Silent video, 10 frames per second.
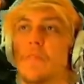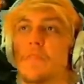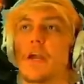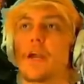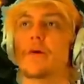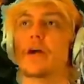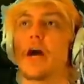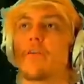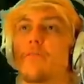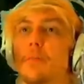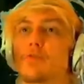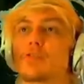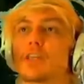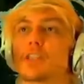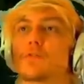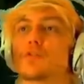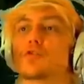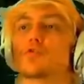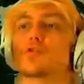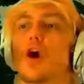They may have poked us for
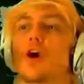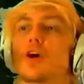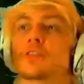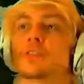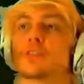too long,